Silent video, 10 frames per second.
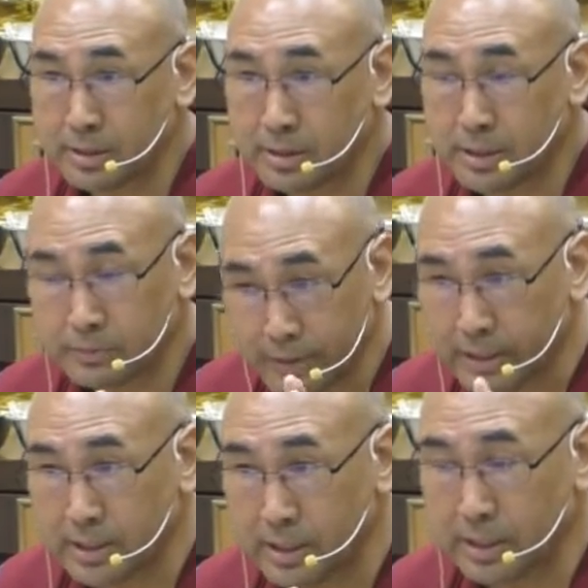it's very
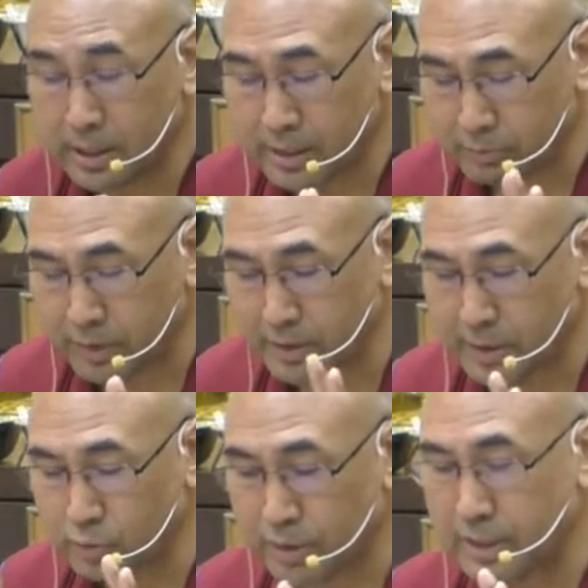clear, I
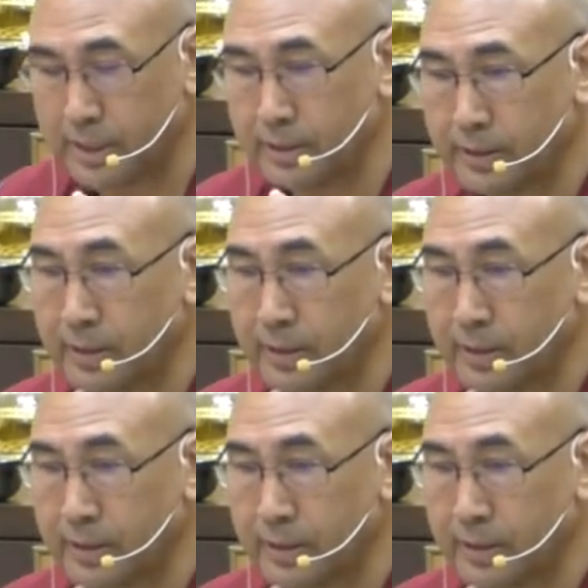need to clear.